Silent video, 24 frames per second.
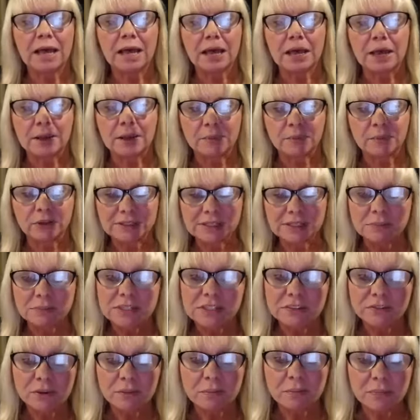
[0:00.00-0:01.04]
There's some
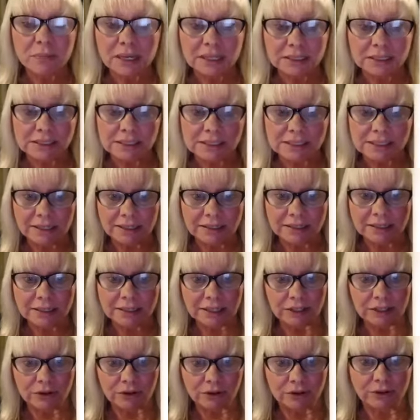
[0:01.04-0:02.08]
different buttons on
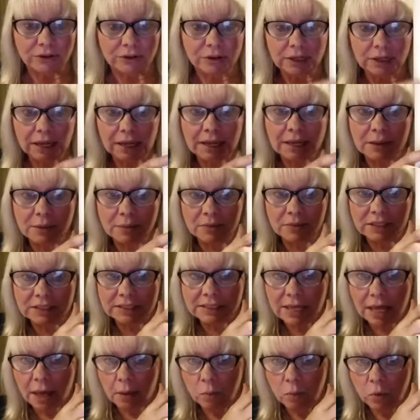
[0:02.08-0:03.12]
here. The
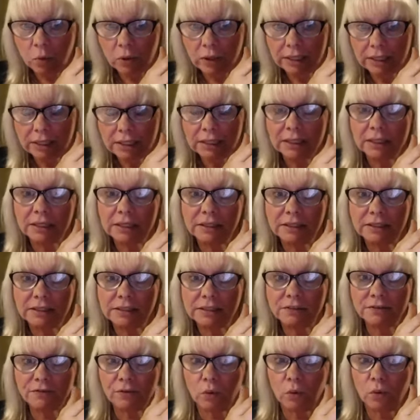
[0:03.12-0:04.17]
top one
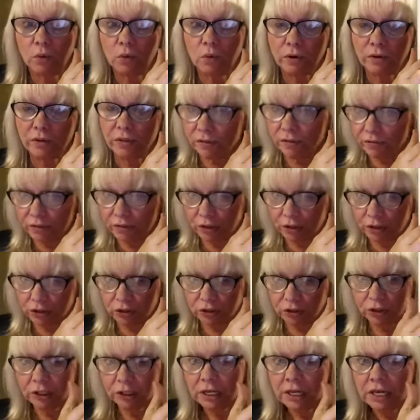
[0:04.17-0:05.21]
is for the
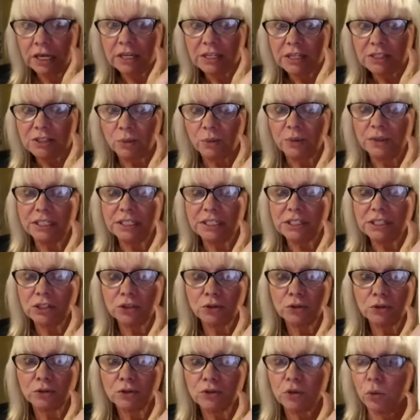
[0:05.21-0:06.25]
filter. So when this
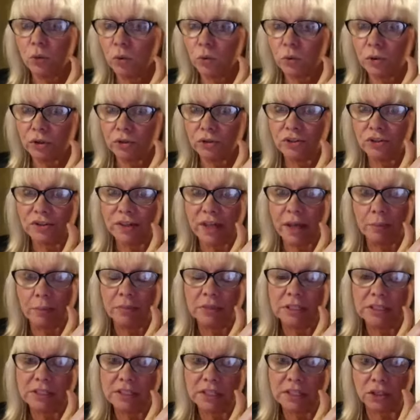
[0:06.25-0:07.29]
turns orange, that
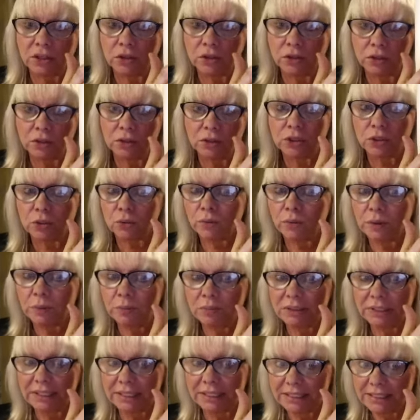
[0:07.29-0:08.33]
means that you need to
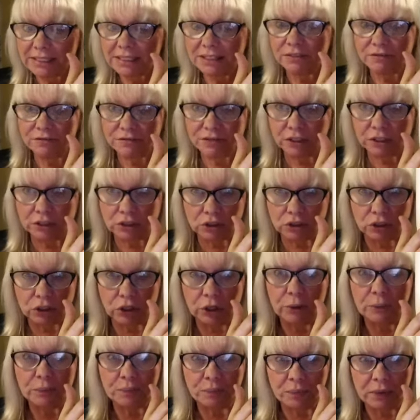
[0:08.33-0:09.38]
replace the
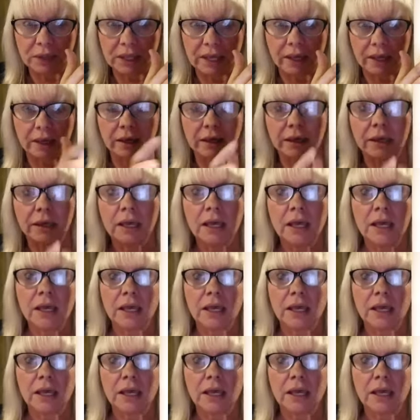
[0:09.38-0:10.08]
filter, okay?